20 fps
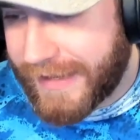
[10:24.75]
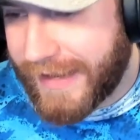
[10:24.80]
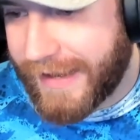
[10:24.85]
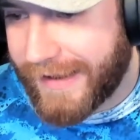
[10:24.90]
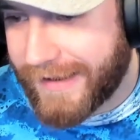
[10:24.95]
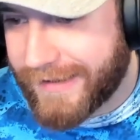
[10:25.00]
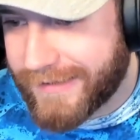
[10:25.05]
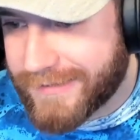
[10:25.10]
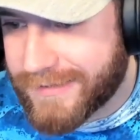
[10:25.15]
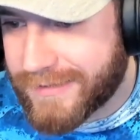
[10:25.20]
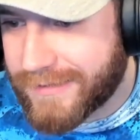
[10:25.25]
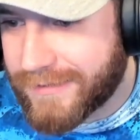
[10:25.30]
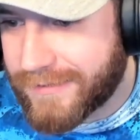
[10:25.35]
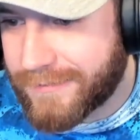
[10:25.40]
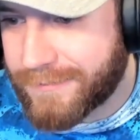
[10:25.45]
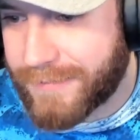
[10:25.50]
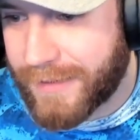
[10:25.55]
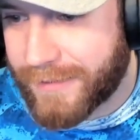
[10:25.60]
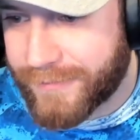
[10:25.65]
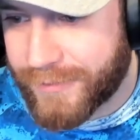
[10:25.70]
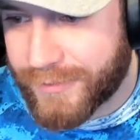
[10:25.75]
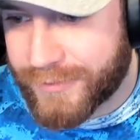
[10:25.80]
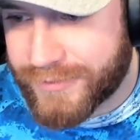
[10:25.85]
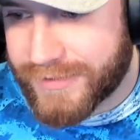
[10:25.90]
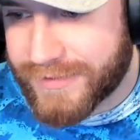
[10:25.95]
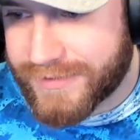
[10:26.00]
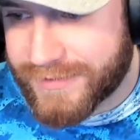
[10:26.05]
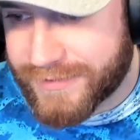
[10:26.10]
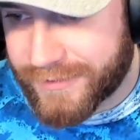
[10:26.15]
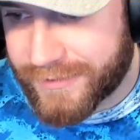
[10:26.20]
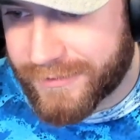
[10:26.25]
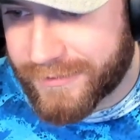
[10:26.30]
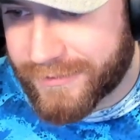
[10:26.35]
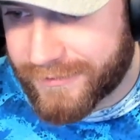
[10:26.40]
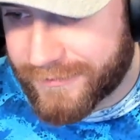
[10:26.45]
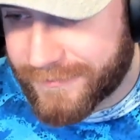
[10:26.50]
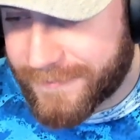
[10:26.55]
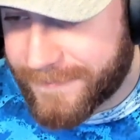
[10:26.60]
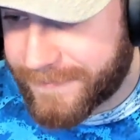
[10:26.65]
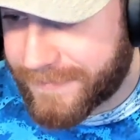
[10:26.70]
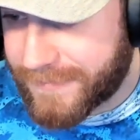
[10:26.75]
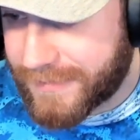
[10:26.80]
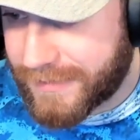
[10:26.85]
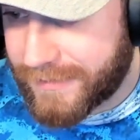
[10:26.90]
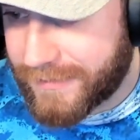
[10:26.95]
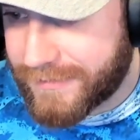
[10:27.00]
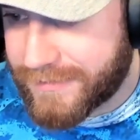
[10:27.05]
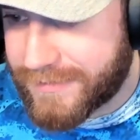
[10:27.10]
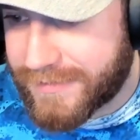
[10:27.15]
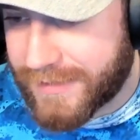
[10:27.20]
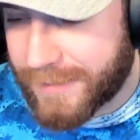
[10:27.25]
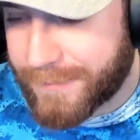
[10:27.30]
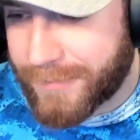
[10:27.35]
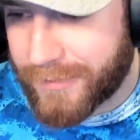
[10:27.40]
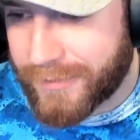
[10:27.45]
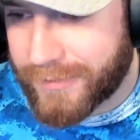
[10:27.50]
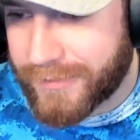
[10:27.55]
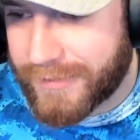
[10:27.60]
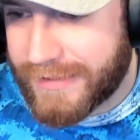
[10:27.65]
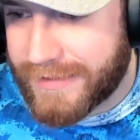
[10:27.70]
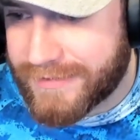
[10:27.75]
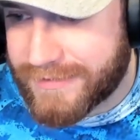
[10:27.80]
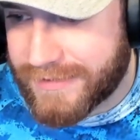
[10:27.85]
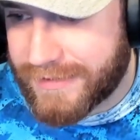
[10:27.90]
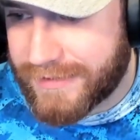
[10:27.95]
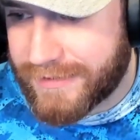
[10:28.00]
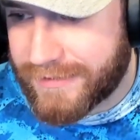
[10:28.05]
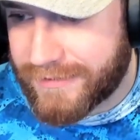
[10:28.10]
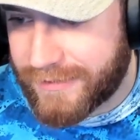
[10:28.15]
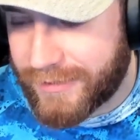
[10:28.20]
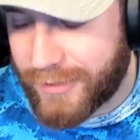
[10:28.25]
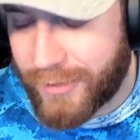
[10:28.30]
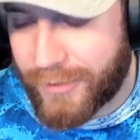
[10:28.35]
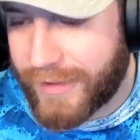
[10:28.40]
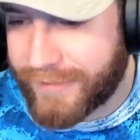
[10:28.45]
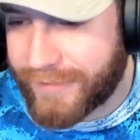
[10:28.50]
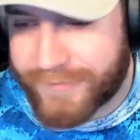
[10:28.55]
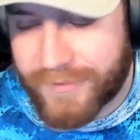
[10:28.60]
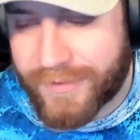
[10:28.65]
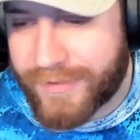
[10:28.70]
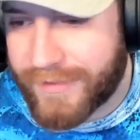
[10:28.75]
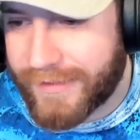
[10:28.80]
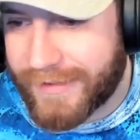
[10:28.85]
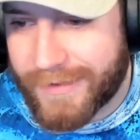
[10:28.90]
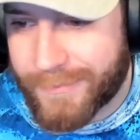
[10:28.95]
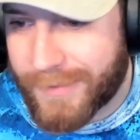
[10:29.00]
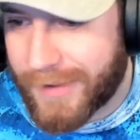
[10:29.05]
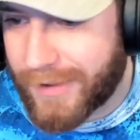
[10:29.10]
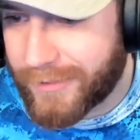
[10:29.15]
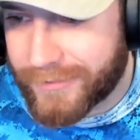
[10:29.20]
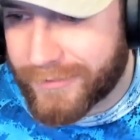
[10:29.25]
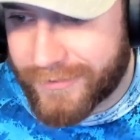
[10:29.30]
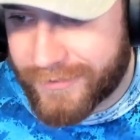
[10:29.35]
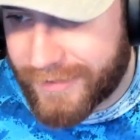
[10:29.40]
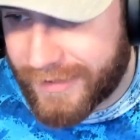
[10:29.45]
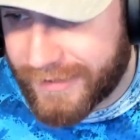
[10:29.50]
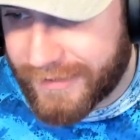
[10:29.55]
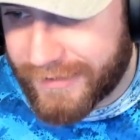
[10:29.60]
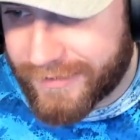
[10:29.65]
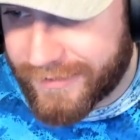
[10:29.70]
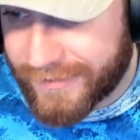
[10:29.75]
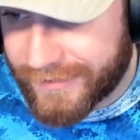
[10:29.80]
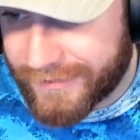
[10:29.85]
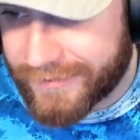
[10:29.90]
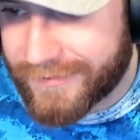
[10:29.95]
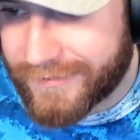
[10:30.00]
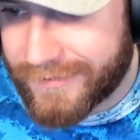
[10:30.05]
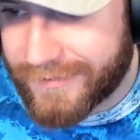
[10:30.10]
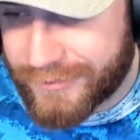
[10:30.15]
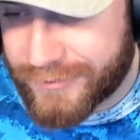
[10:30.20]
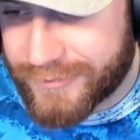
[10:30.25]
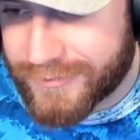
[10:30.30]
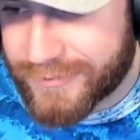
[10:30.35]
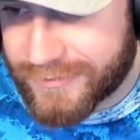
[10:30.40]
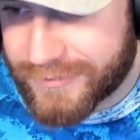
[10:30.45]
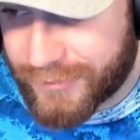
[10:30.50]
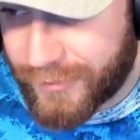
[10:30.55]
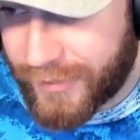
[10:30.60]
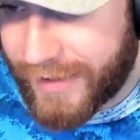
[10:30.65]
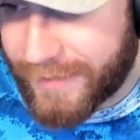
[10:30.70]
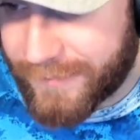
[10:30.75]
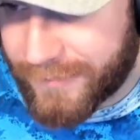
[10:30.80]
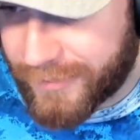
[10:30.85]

canned beverages are simple, easy. You don't have to think about anything. You just grab